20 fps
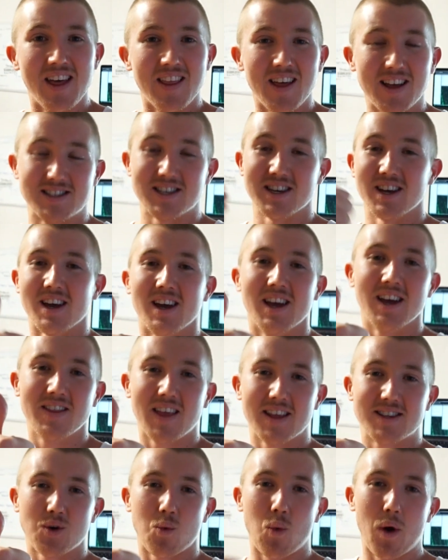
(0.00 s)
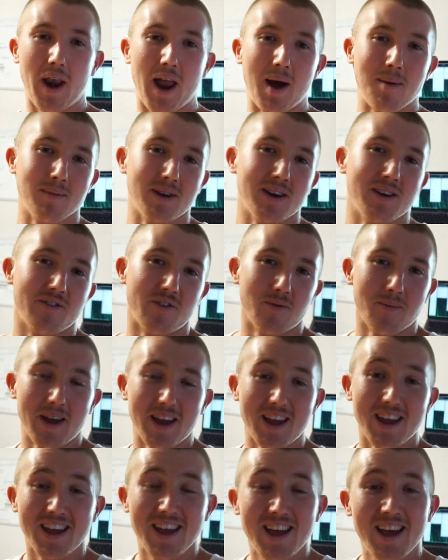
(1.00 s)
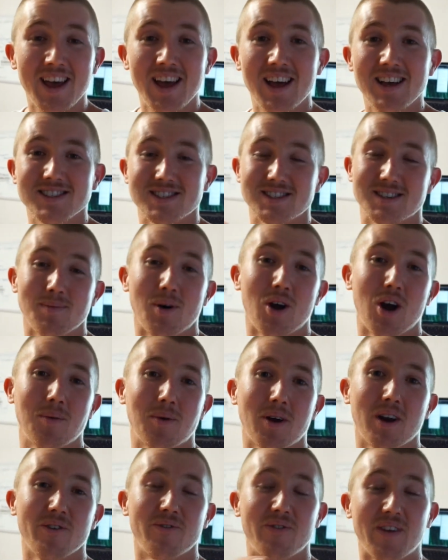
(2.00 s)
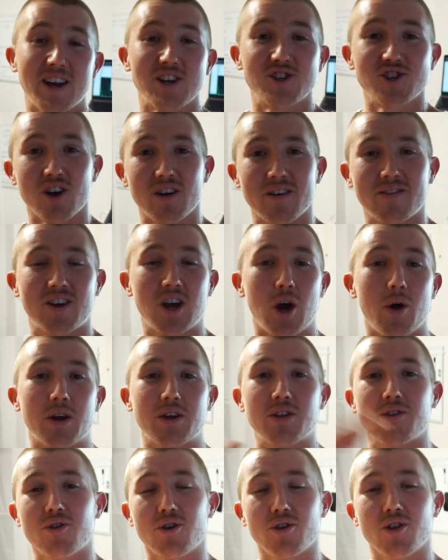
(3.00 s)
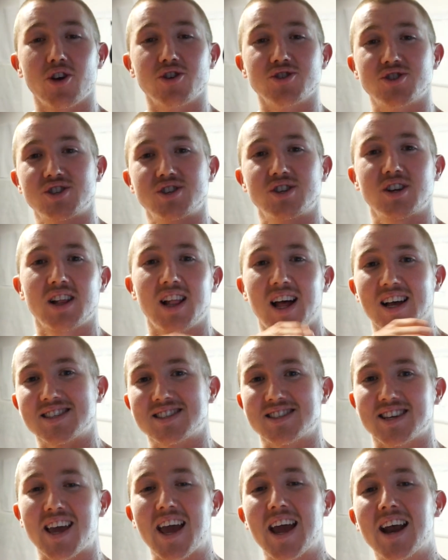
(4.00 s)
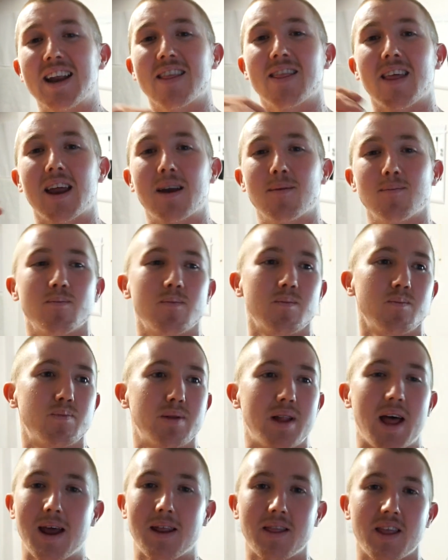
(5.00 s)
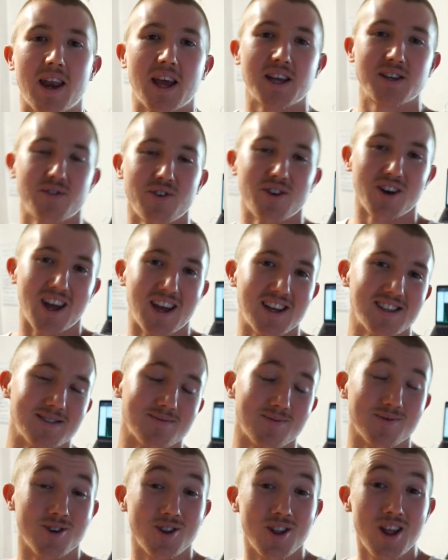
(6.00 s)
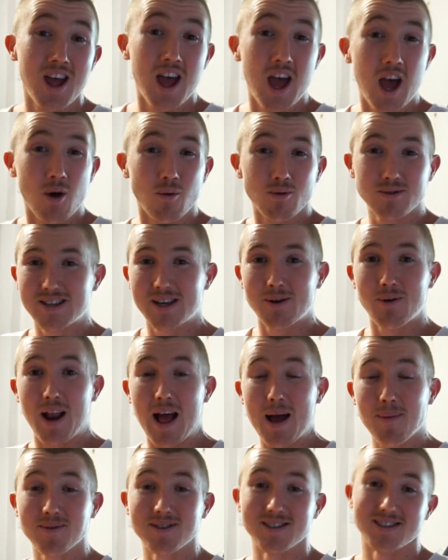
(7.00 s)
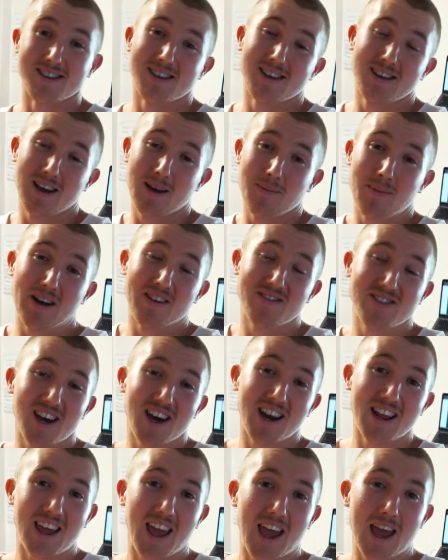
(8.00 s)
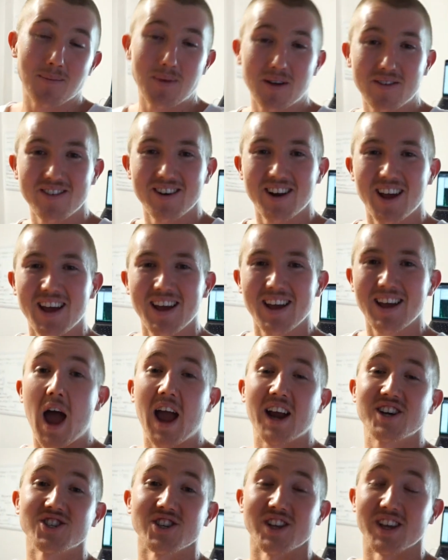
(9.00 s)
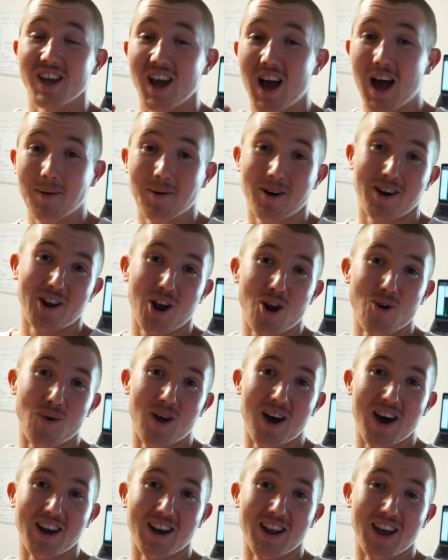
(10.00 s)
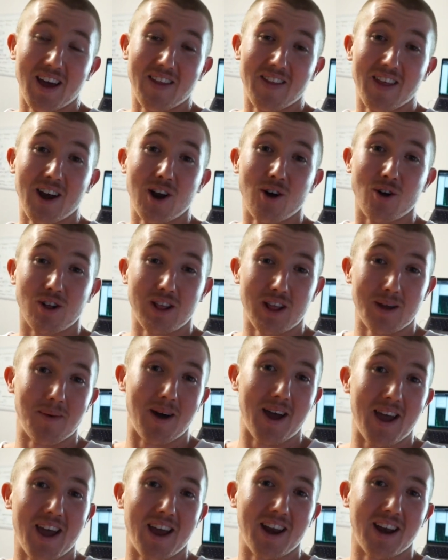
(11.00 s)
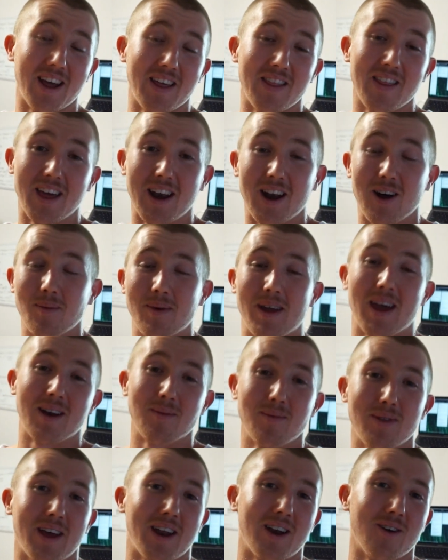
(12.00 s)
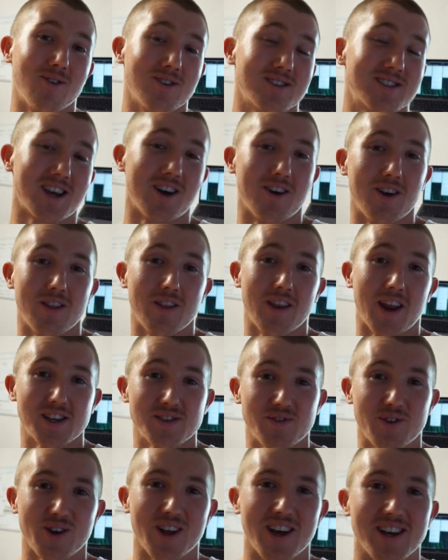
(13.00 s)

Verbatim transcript: that's a that's a one upman for me. So tomorrow I'm going to finish off going through those classes again and then plan the next few days and we'll we'll see what happens. A bit of data camp every day. Actually, I'm going to go run and then I'll clear my head and then I'll be able to plan out what's going on the next few